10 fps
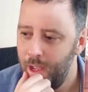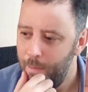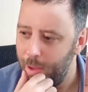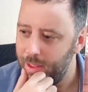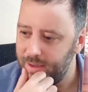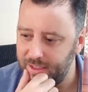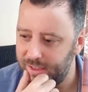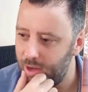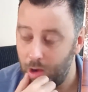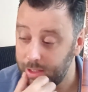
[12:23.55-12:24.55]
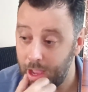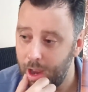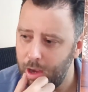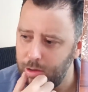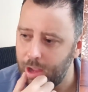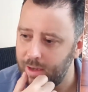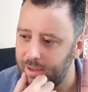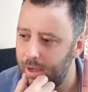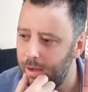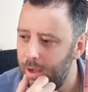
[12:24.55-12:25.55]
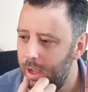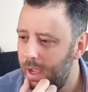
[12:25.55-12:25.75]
but there's this song, I don't know who does it.